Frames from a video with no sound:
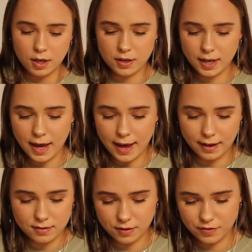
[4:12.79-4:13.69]

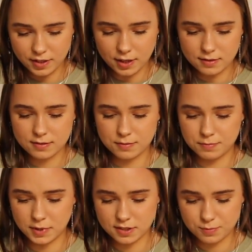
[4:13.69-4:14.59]
Okay, so I think that's
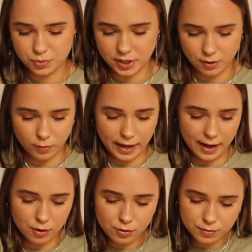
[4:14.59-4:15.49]
mixing pretty
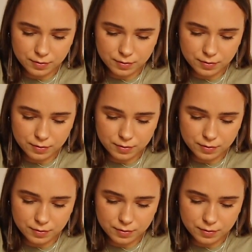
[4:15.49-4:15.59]
well.